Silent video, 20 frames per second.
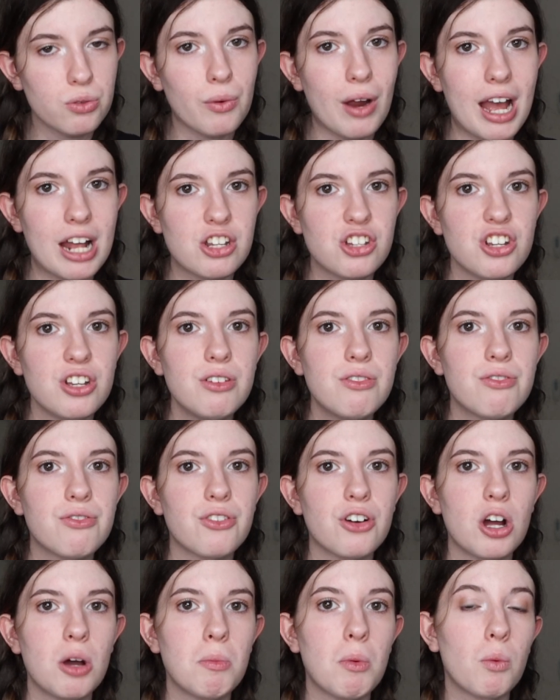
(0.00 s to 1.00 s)
Ratched
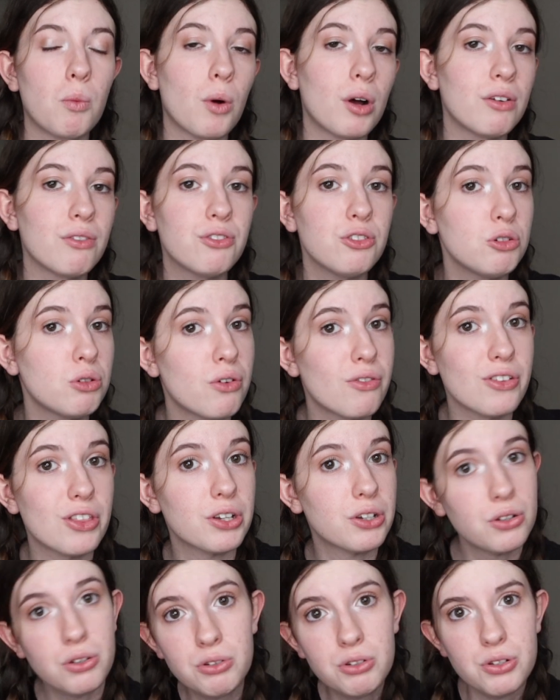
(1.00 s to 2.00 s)
from One Flew Over the
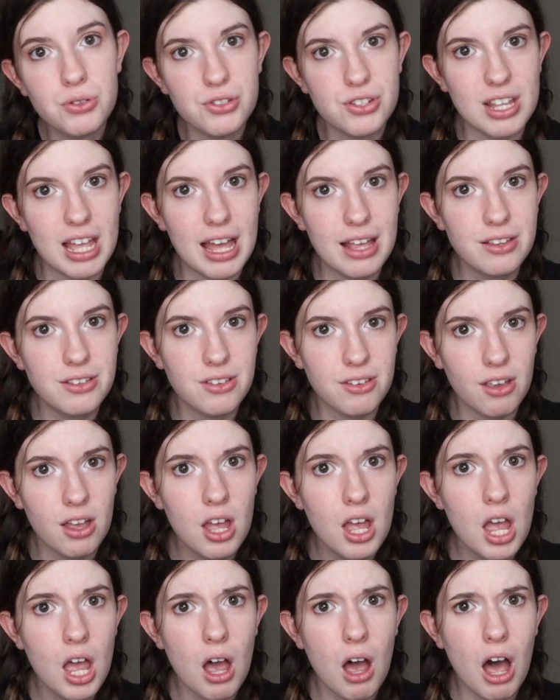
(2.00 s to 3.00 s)
Cuckoo's Nest.
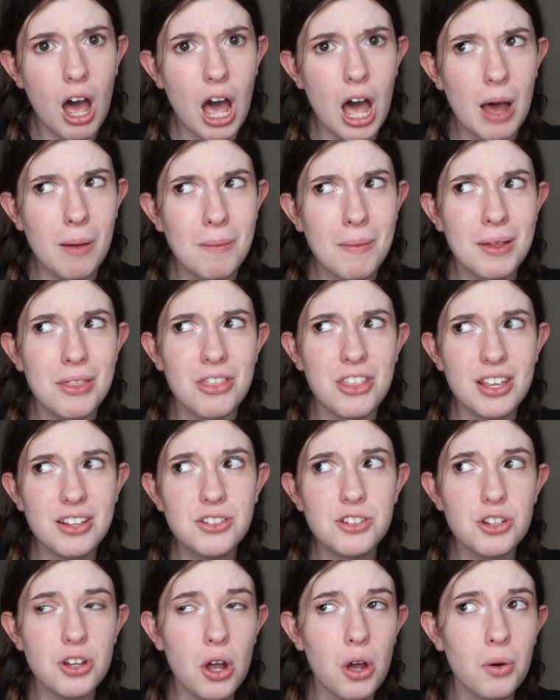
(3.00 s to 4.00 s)

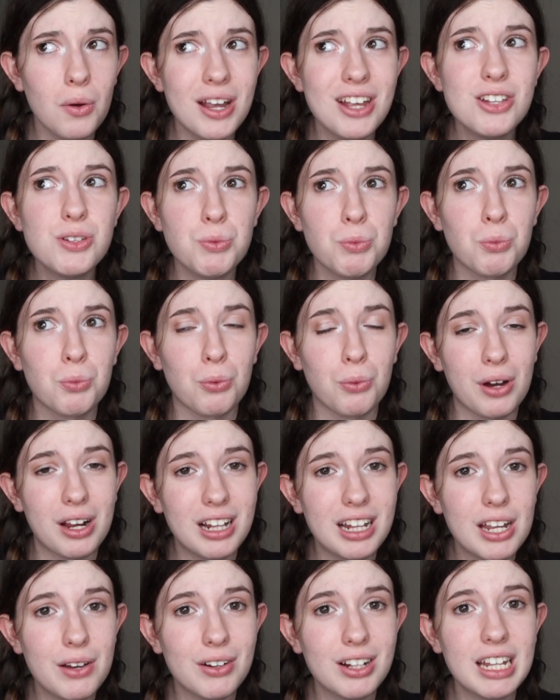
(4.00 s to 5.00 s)
This show is
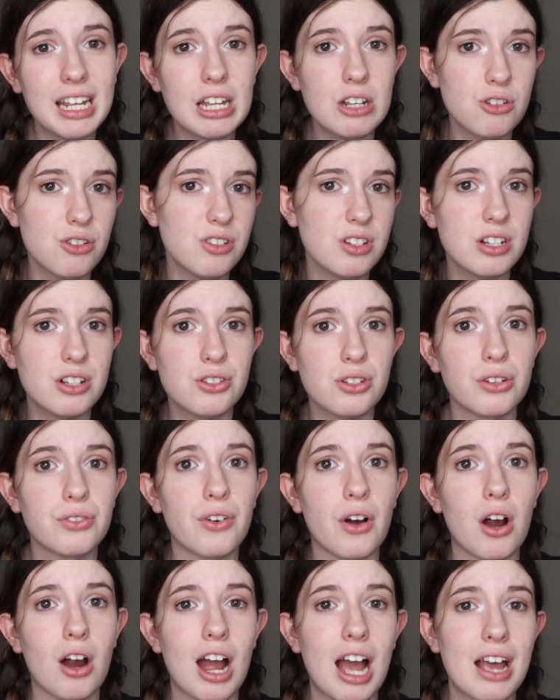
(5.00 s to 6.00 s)
really, really interesting so
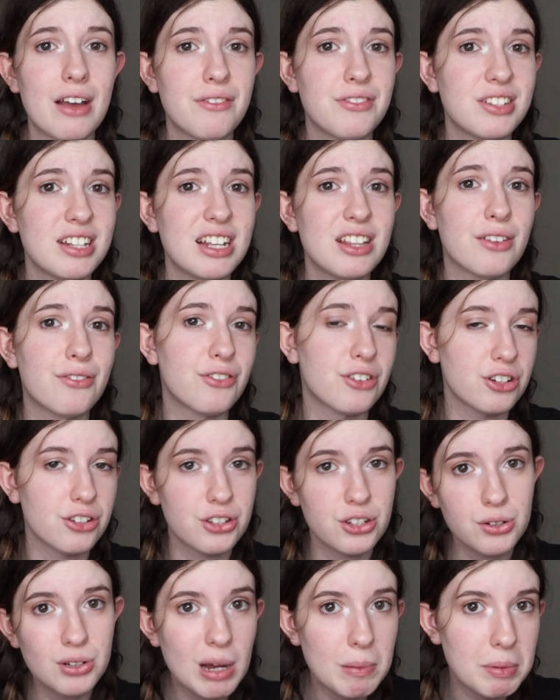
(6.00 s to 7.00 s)
far. I've seen the
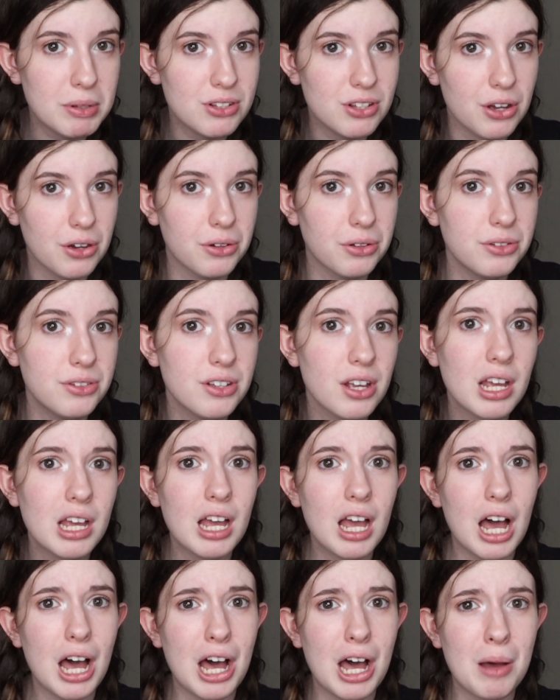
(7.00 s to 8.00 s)
first two episodes,
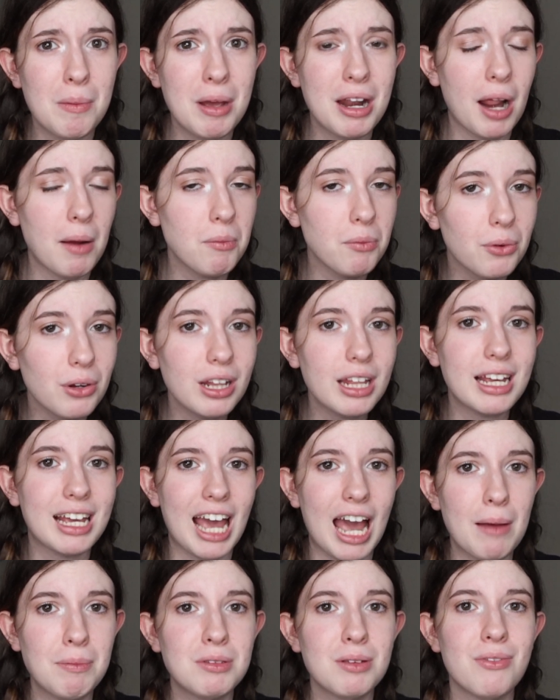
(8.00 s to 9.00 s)
and I'm really
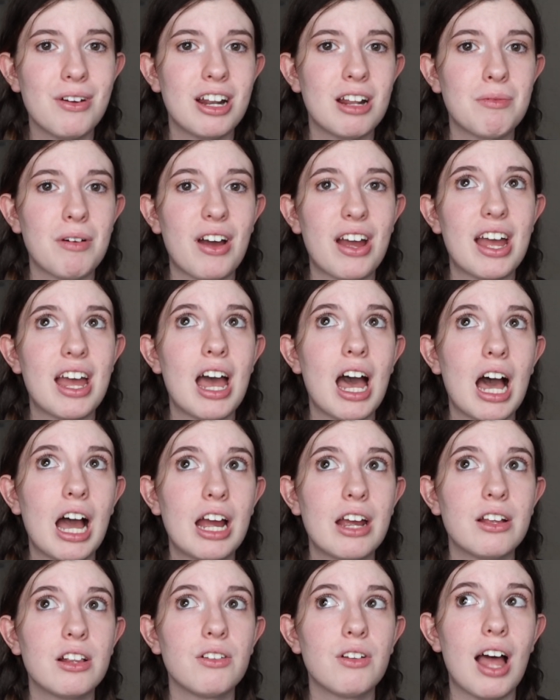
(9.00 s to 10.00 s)
captivated by it.
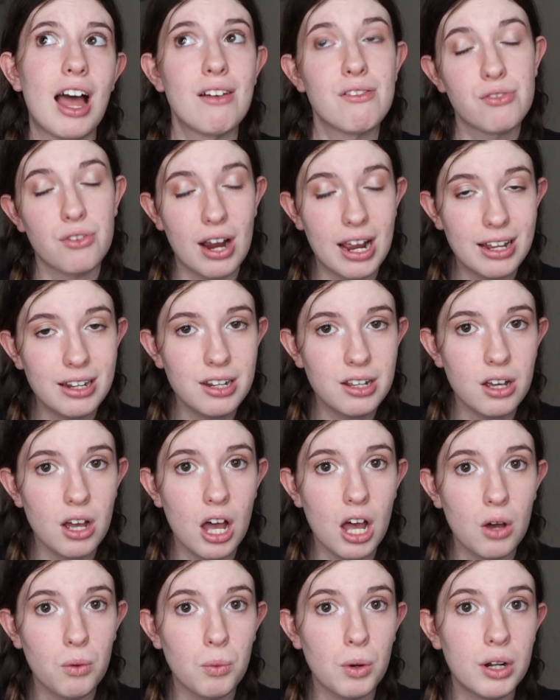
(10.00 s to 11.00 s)
I have read,
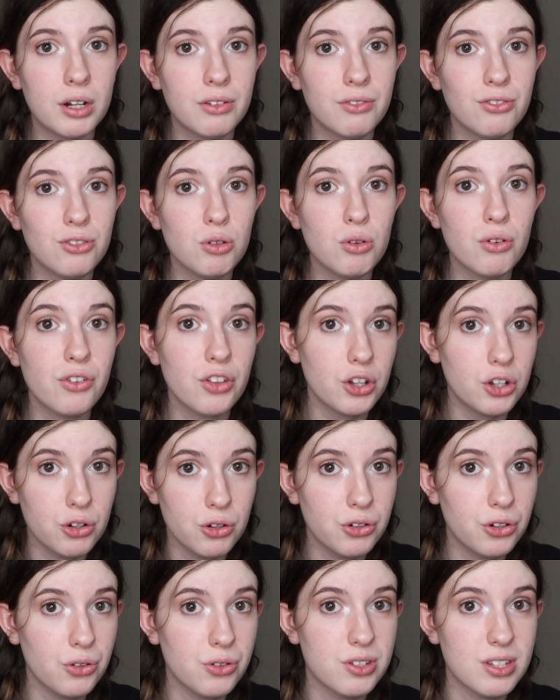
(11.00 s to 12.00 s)
One Flew Over the
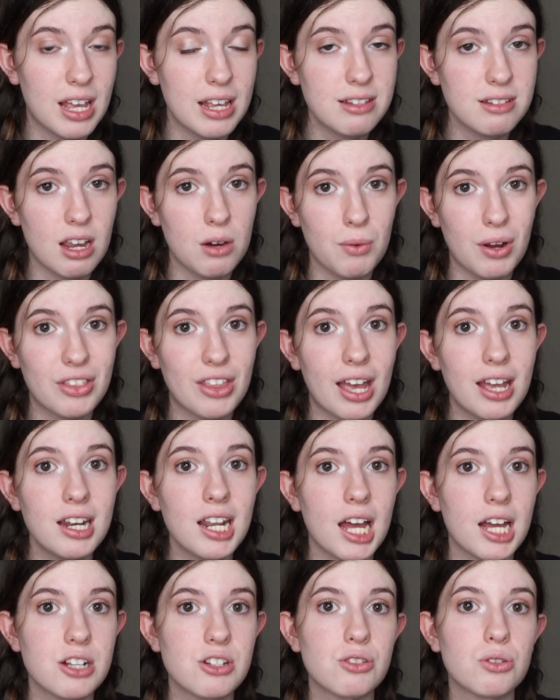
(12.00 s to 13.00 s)
Cuckoo's Nest. I read that in
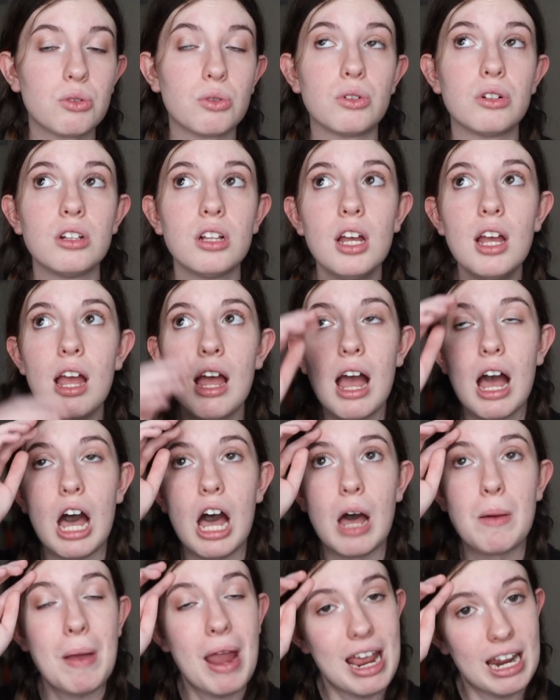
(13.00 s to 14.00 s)
high school,
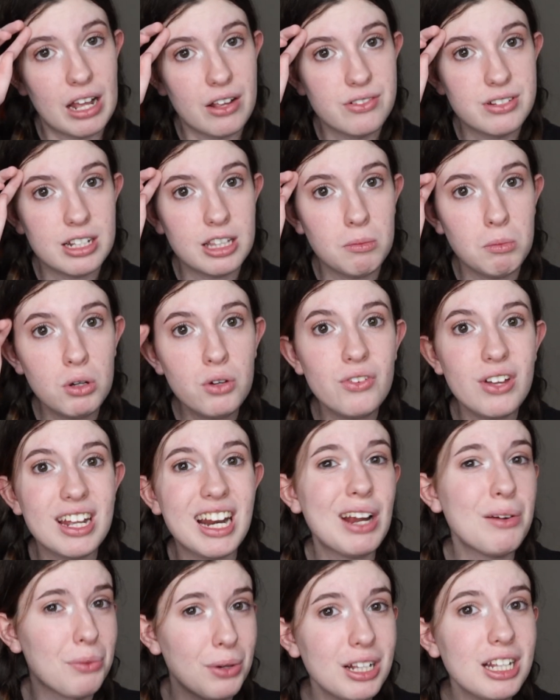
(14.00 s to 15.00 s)
and I've seen the movie, and
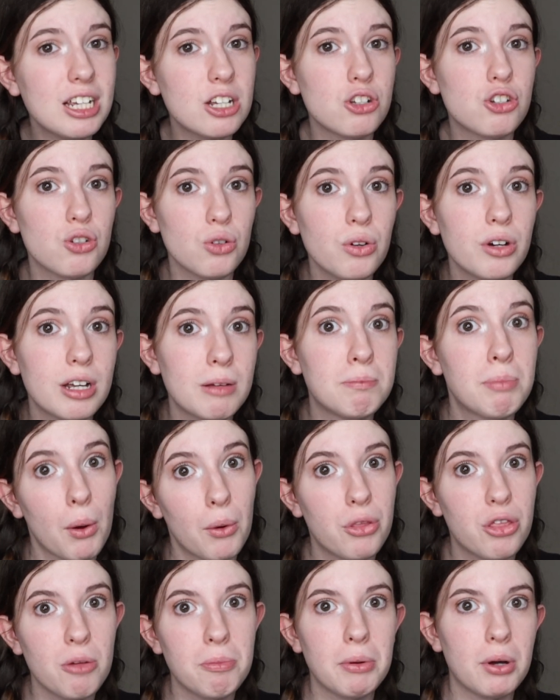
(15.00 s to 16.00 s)
I really enjoy
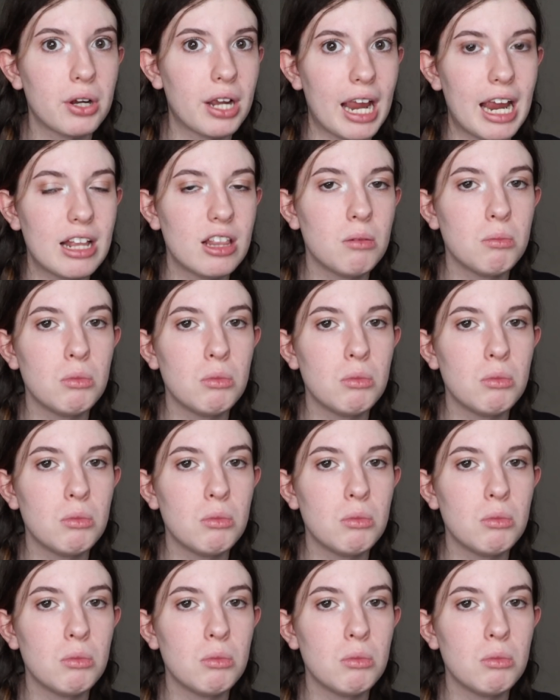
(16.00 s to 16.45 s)
both the book and